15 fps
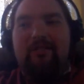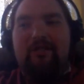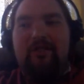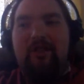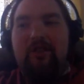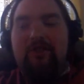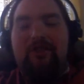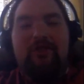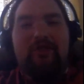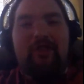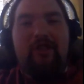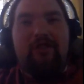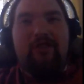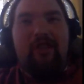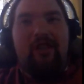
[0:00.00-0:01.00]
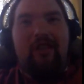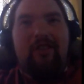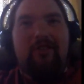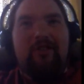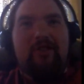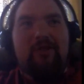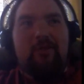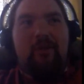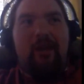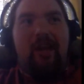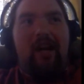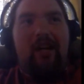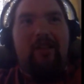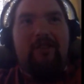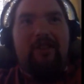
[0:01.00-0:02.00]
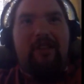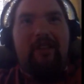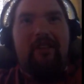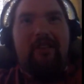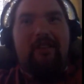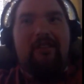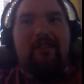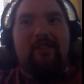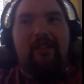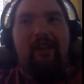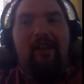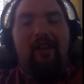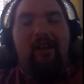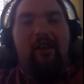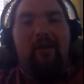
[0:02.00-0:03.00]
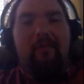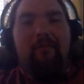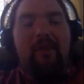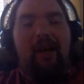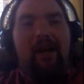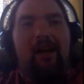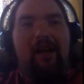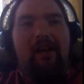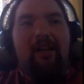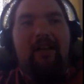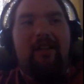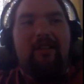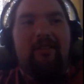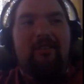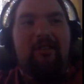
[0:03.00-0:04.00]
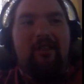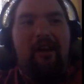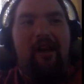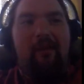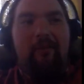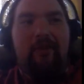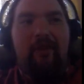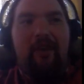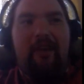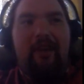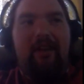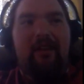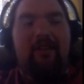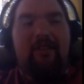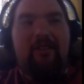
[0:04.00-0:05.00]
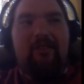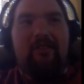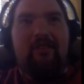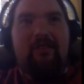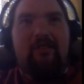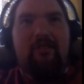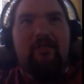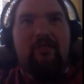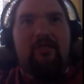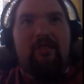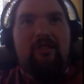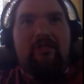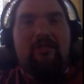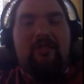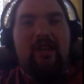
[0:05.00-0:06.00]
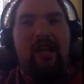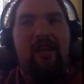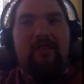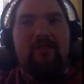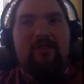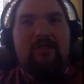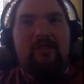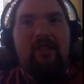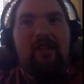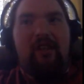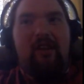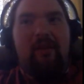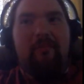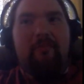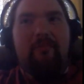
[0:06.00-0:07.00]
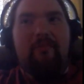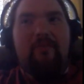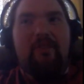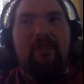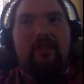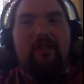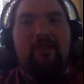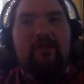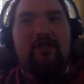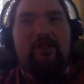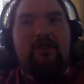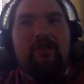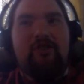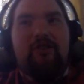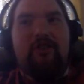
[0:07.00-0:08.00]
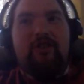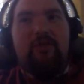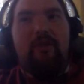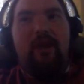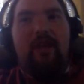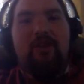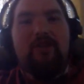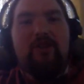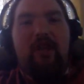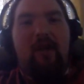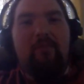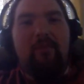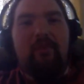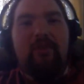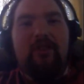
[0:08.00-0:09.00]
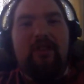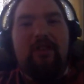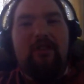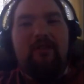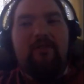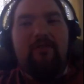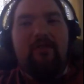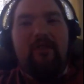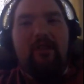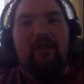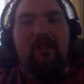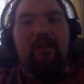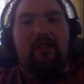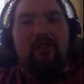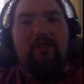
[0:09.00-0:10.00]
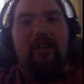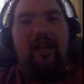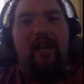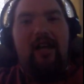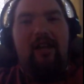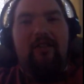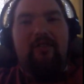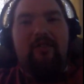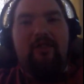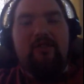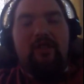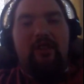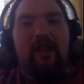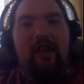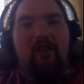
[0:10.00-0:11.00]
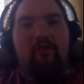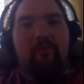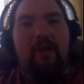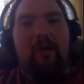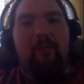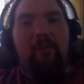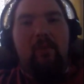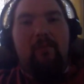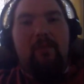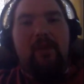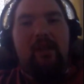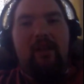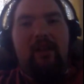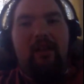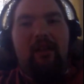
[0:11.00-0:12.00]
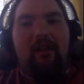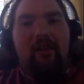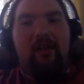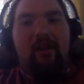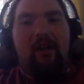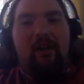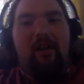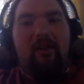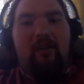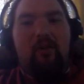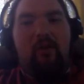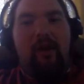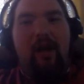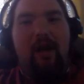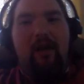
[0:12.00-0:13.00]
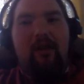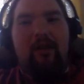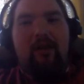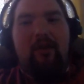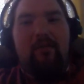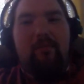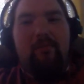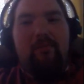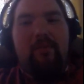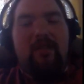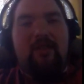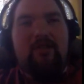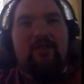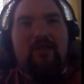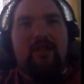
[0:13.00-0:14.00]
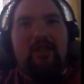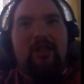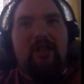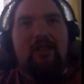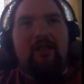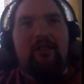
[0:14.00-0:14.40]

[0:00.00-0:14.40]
Just what I think. I would like that. This is a situation I believe that there's a lot of people being quite PC